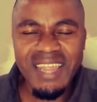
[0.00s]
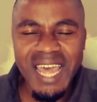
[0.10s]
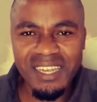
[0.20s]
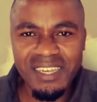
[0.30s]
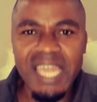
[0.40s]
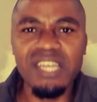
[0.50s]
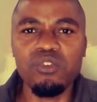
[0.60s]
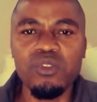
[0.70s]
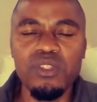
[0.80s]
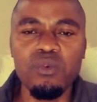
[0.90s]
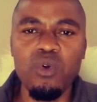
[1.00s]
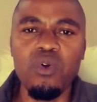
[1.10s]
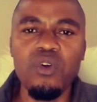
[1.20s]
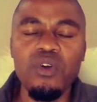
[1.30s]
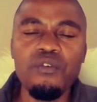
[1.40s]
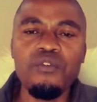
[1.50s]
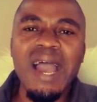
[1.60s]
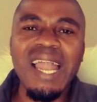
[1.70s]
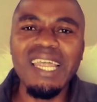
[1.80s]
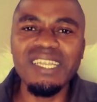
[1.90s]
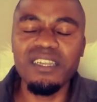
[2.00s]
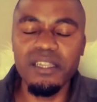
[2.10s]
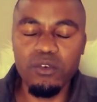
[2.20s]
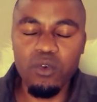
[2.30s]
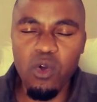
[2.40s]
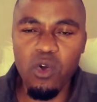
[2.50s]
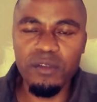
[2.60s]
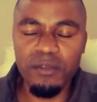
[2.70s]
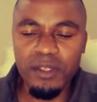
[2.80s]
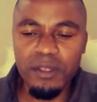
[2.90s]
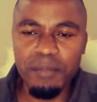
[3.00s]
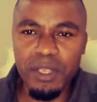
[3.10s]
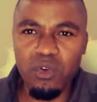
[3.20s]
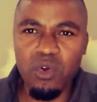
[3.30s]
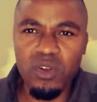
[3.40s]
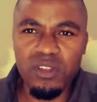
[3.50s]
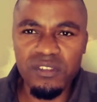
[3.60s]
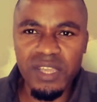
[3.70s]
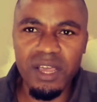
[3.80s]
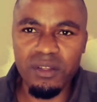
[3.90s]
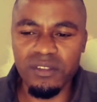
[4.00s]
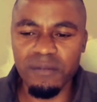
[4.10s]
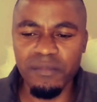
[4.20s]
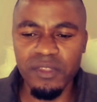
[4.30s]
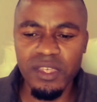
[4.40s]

that died during the war for allegedly being called sellouts.